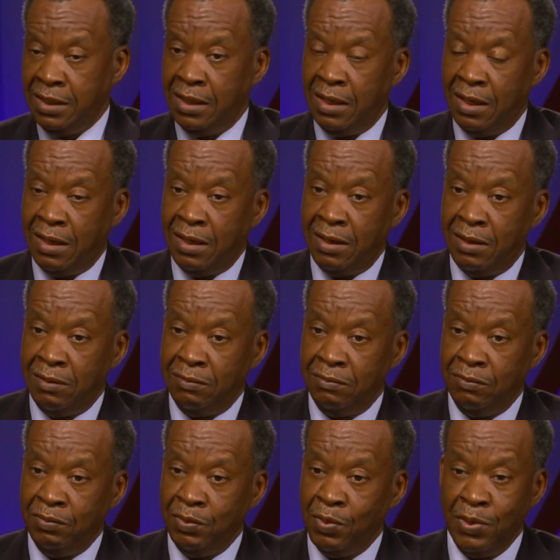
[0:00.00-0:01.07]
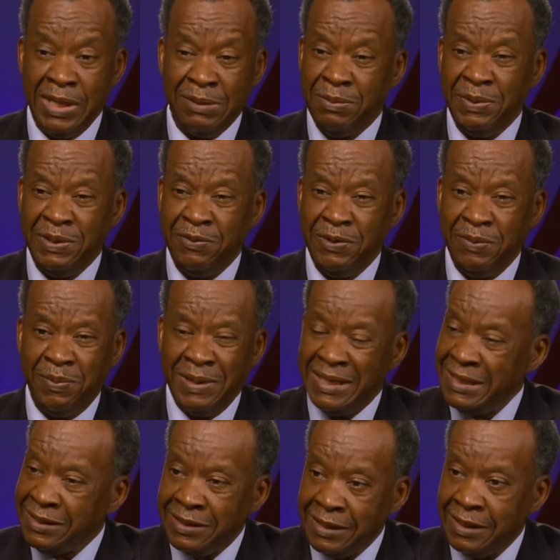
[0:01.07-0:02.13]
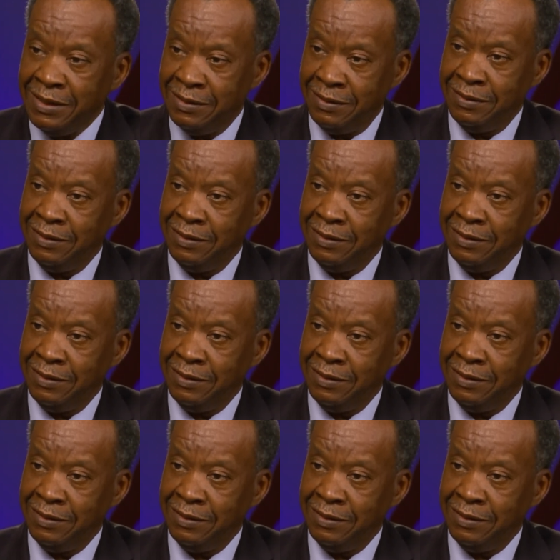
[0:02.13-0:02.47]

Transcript: We won't ever replace it.